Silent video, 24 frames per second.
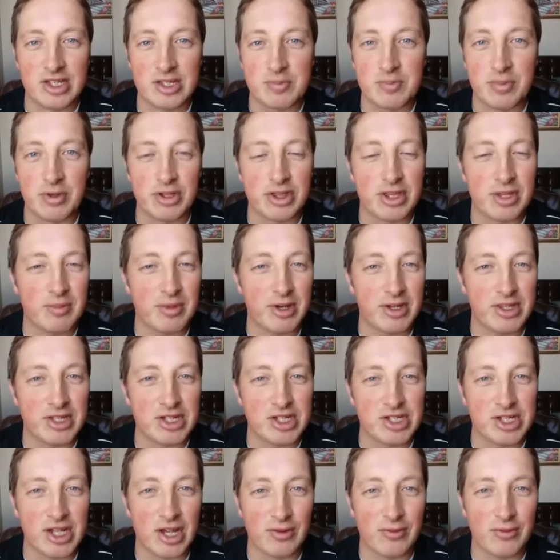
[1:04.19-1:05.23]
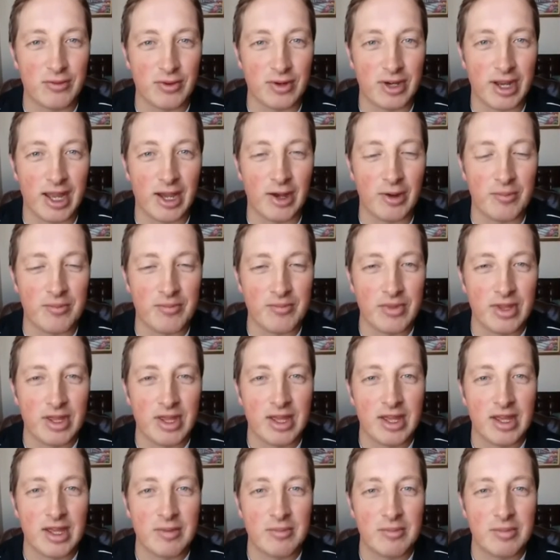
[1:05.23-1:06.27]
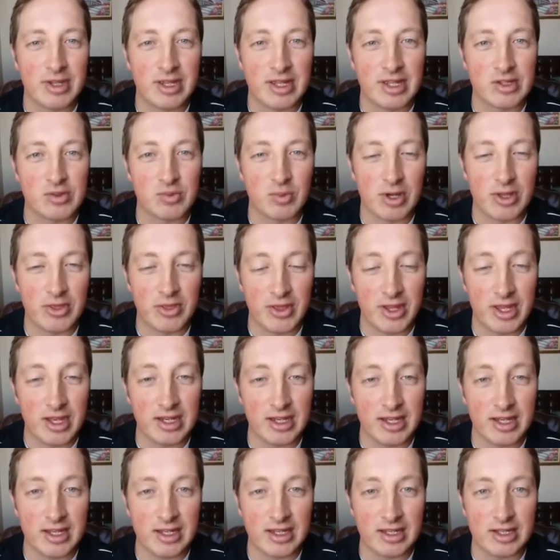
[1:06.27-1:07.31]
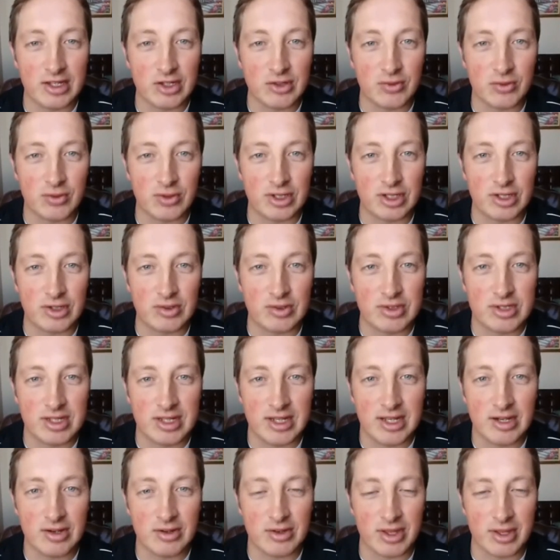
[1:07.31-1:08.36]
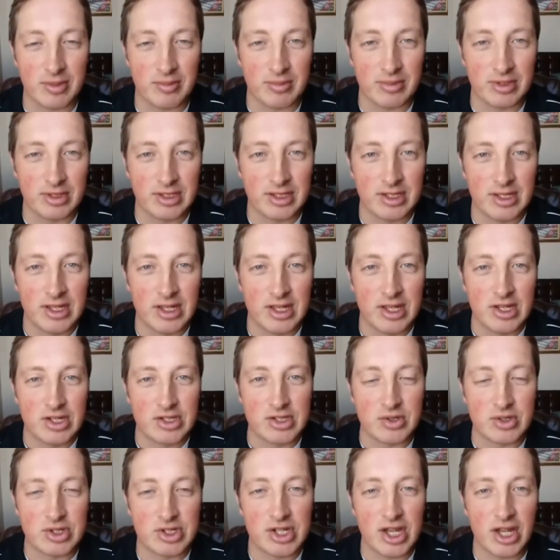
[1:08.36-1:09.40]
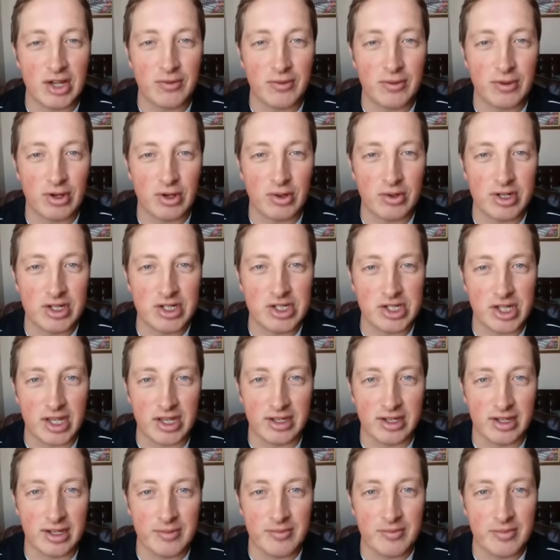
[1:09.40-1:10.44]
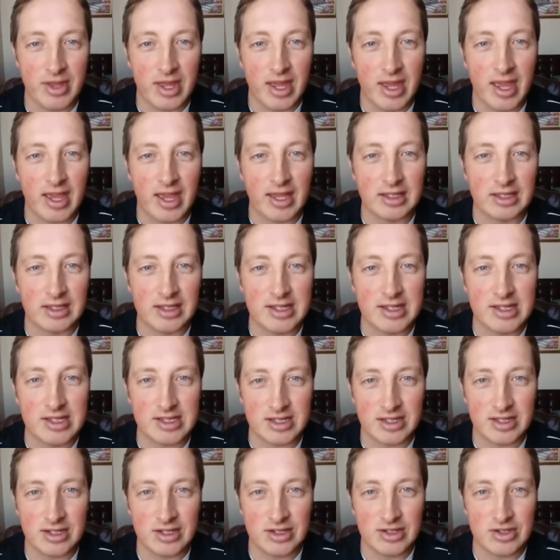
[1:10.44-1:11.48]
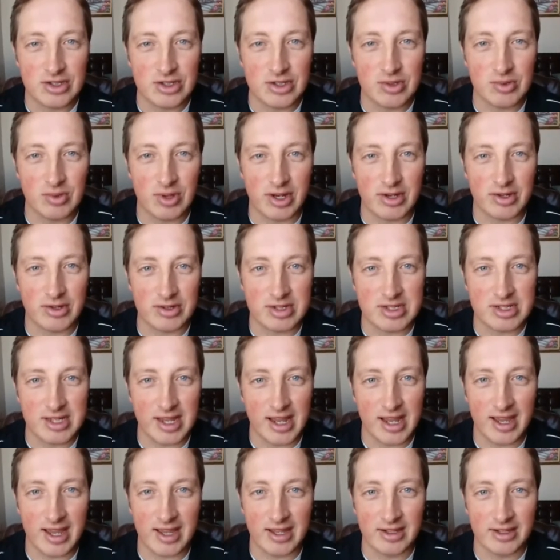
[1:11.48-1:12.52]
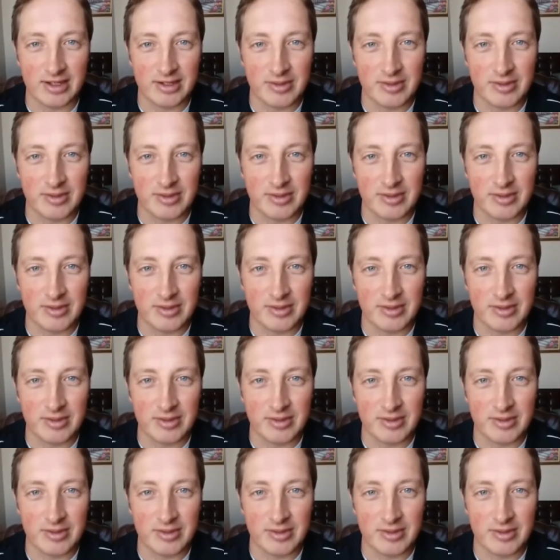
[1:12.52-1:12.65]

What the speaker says: put them on the shelf for now, because what they need is for you to hear them. So shelf your own agenda and listen to understand.